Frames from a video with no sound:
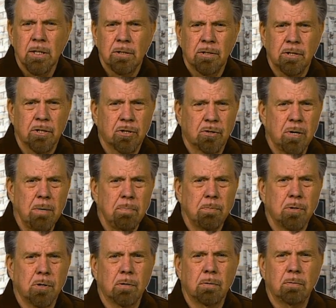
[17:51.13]
The
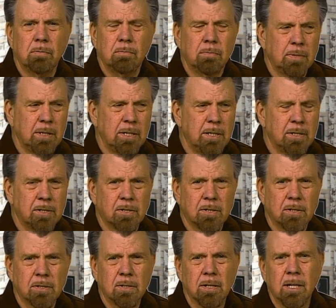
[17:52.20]
scripture
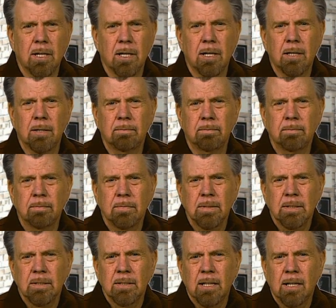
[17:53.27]
is a
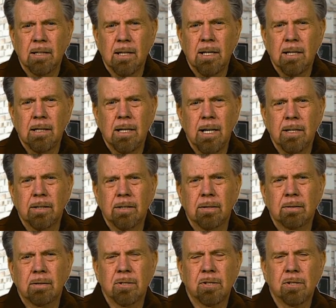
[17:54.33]
lot like
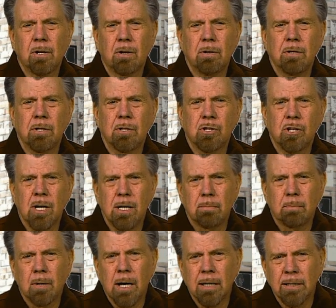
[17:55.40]
the star that shined
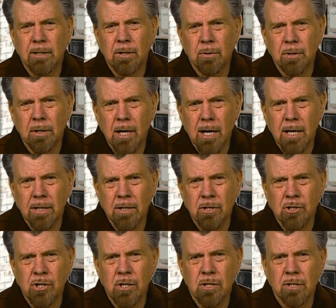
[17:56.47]
brightly on the night that
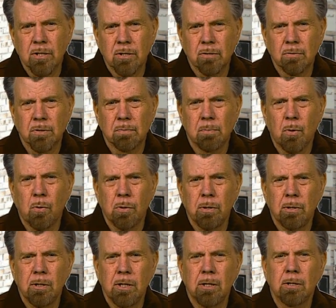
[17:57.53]
Jesus was
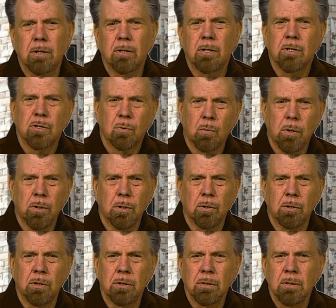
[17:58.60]
born into this
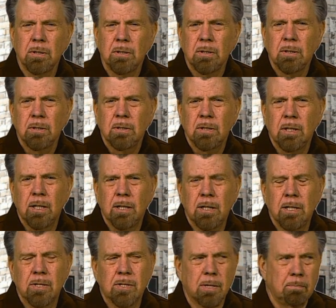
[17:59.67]
world.
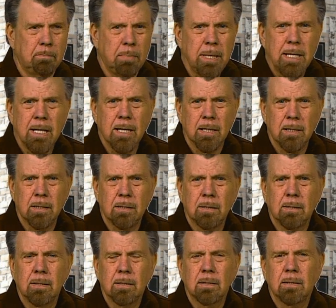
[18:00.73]
It's a beacon.
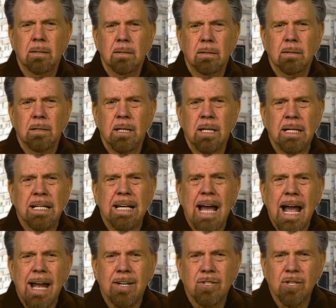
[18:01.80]
It
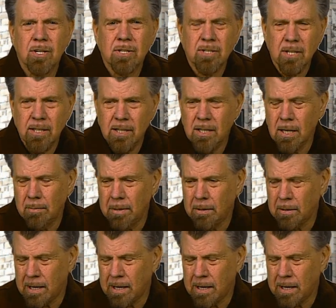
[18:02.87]
guides us to Him.